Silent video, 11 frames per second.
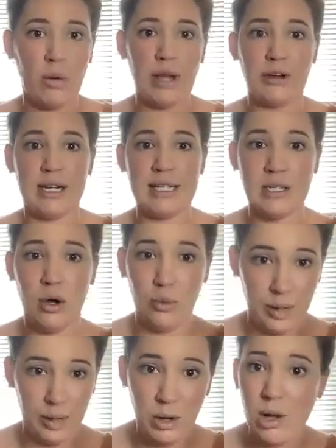whether it's a
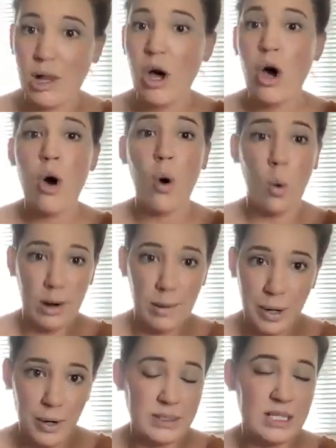reel or a
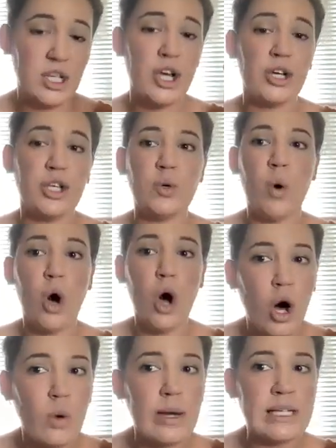post, you
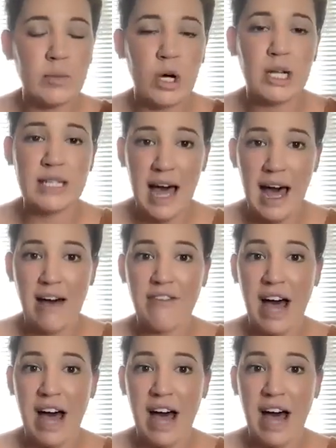always want to have